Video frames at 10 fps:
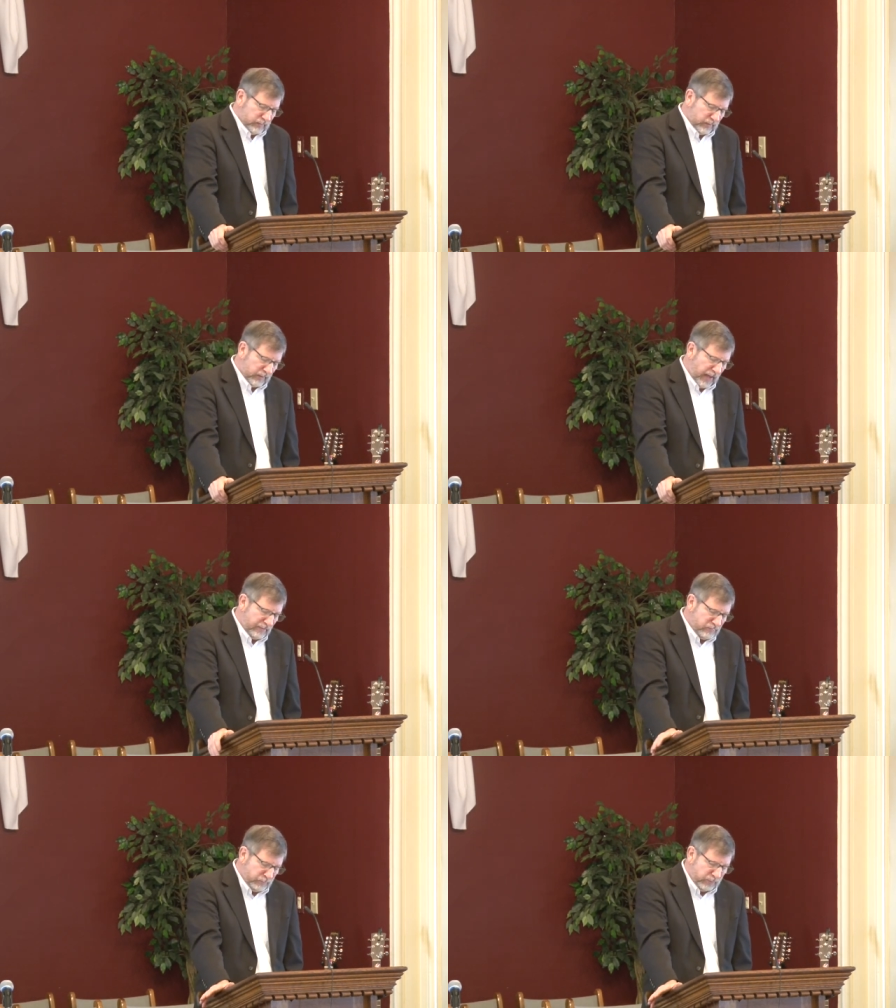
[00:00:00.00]
The
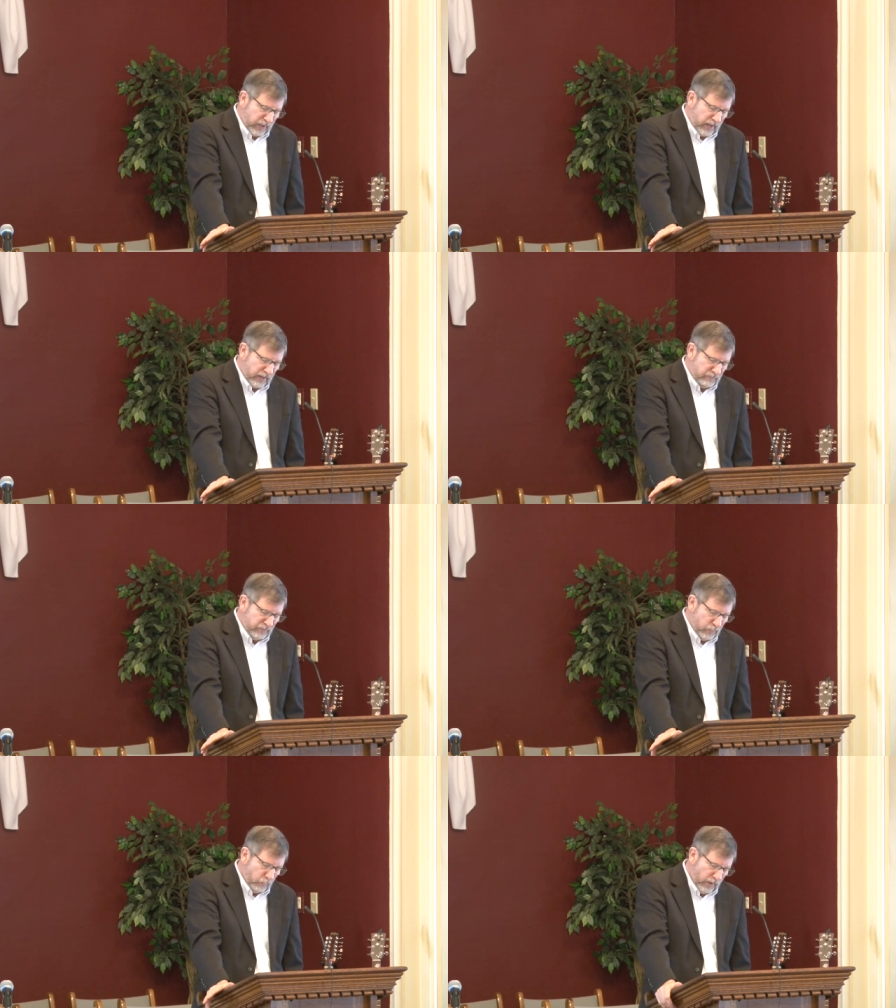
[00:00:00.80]
life's blood, if
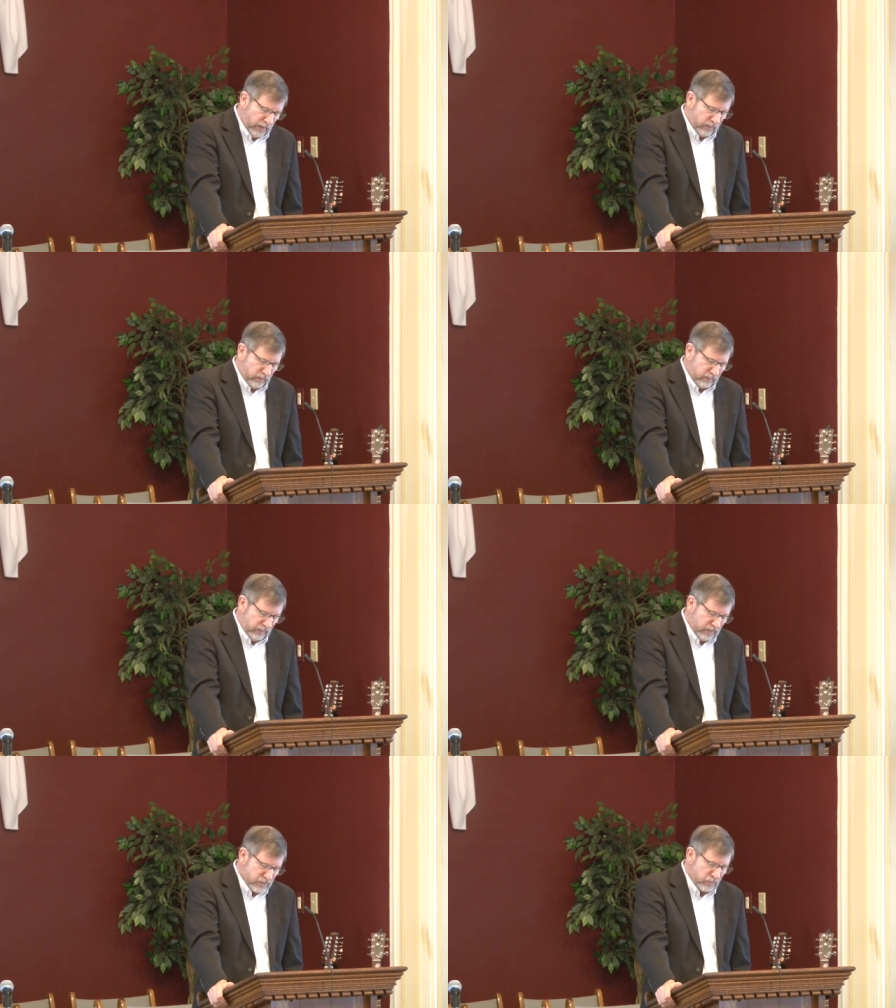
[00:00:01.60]
you
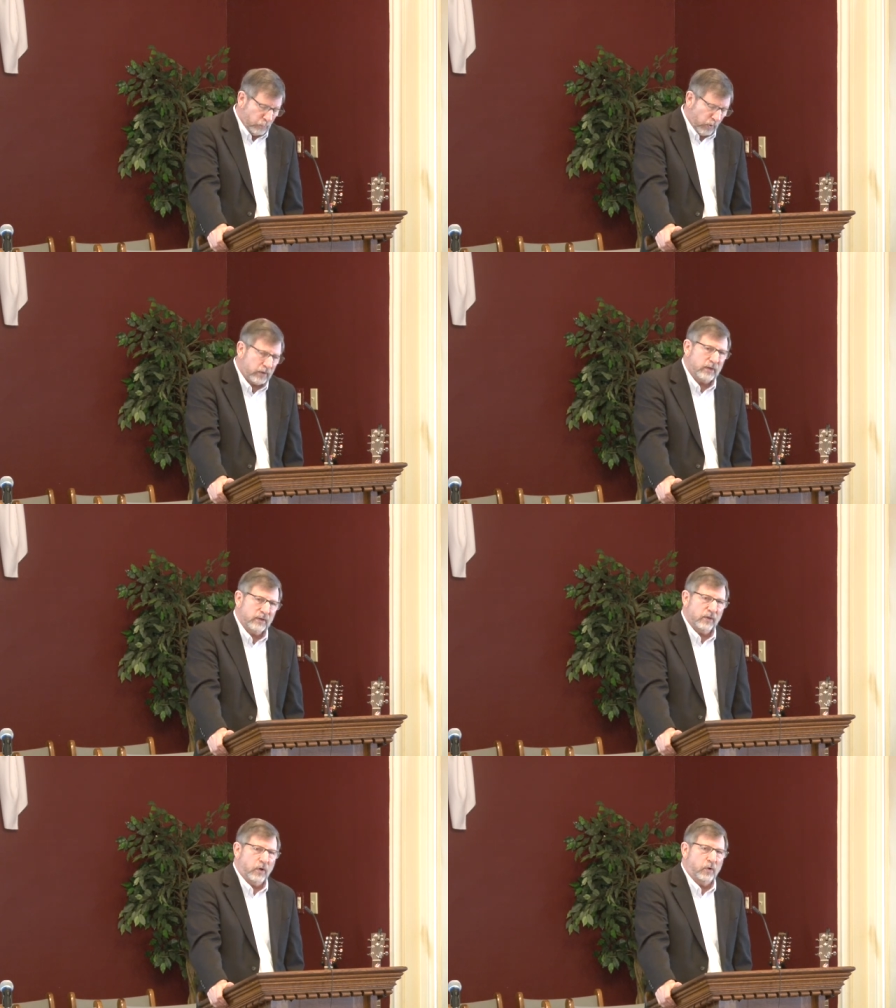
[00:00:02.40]
will, is the working
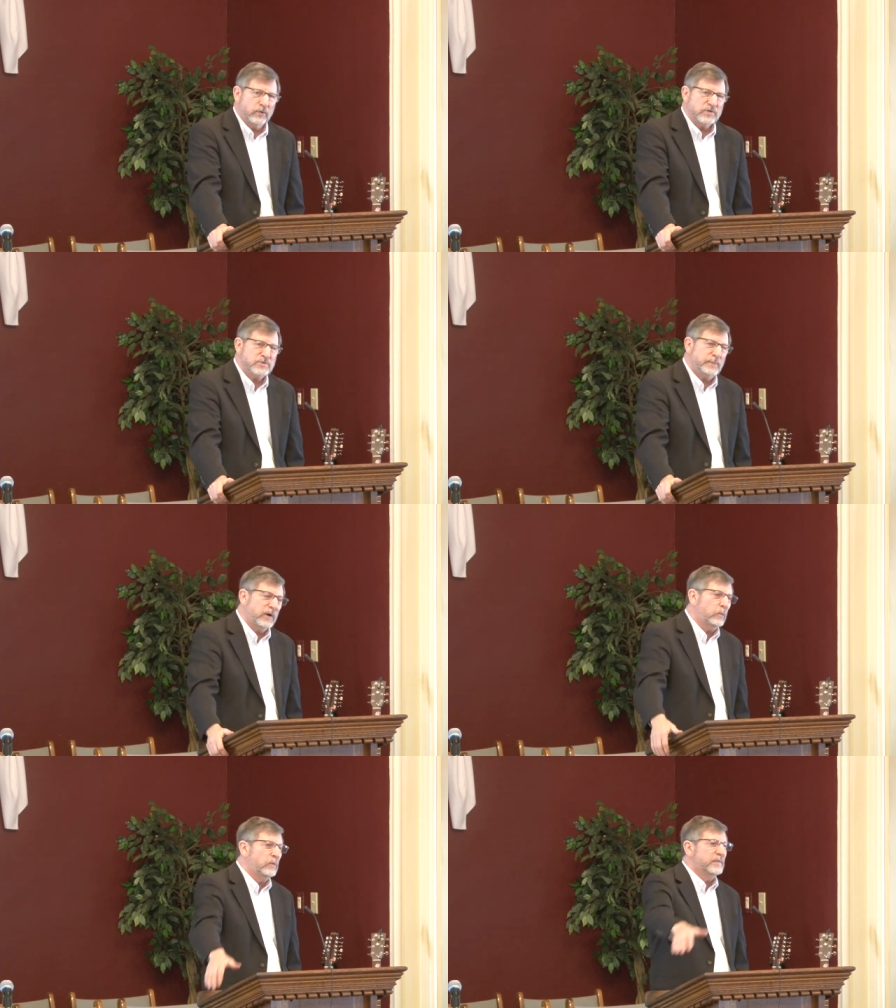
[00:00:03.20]
of the Holy
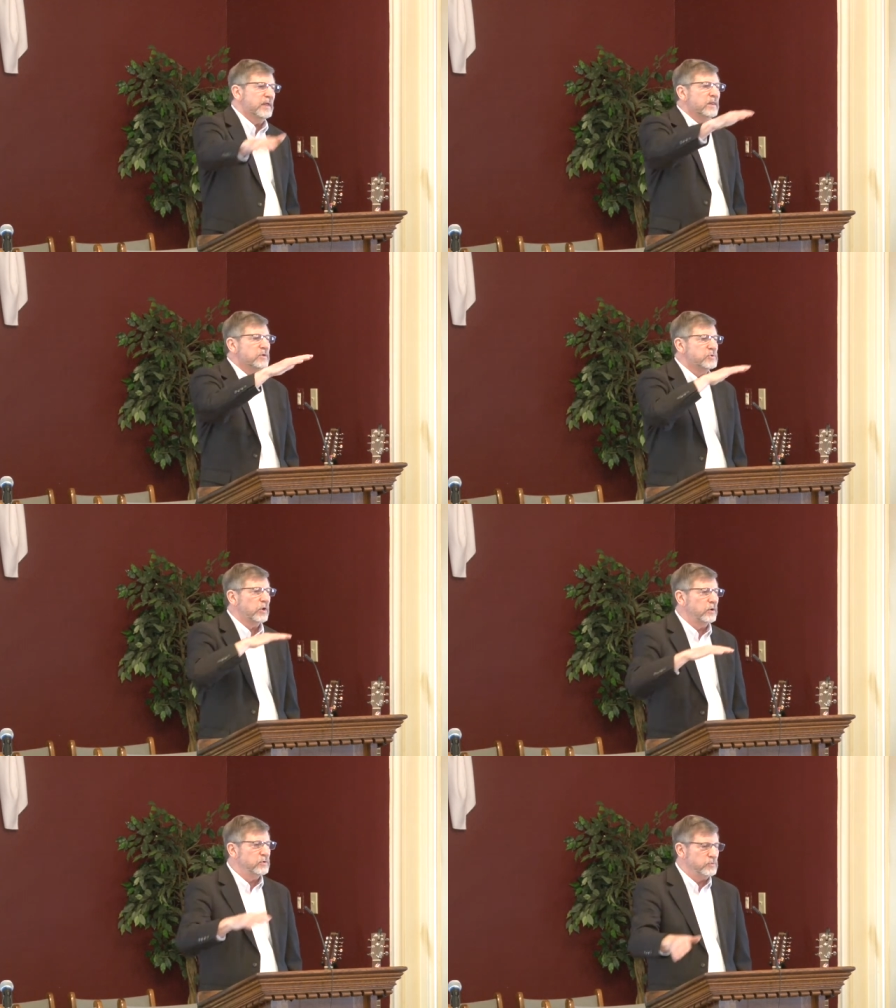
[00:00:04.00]
Spirit within the
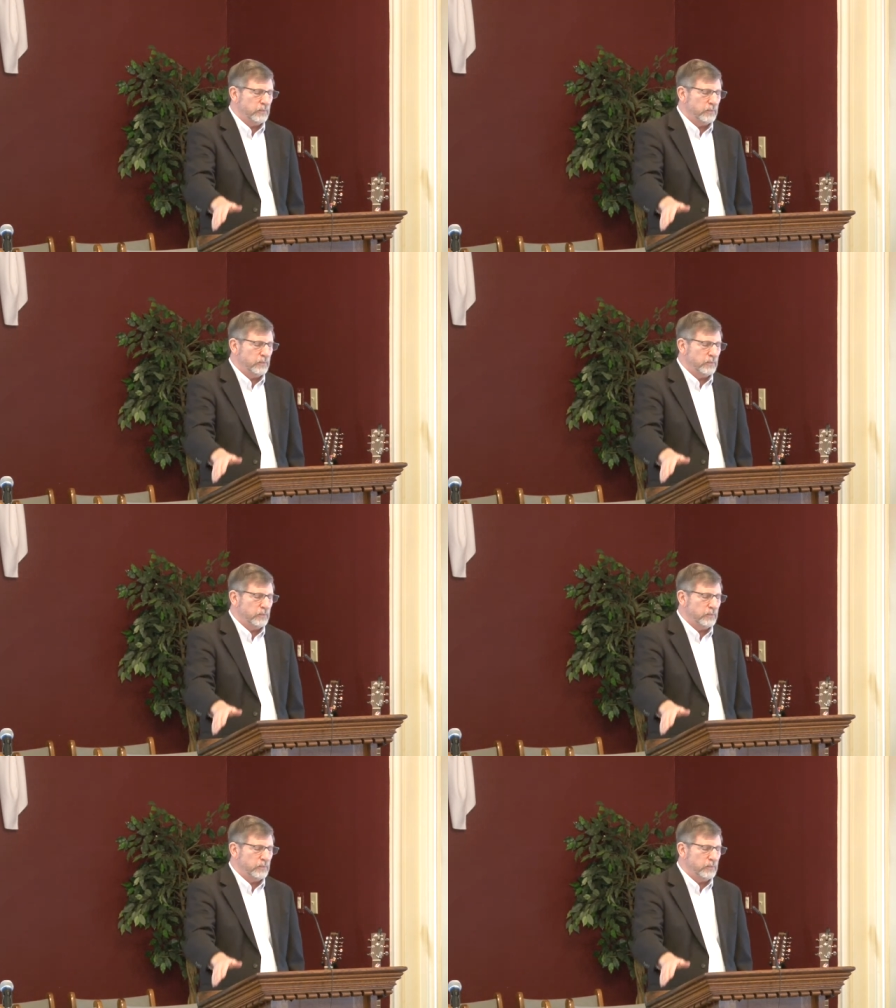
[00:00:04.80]
church,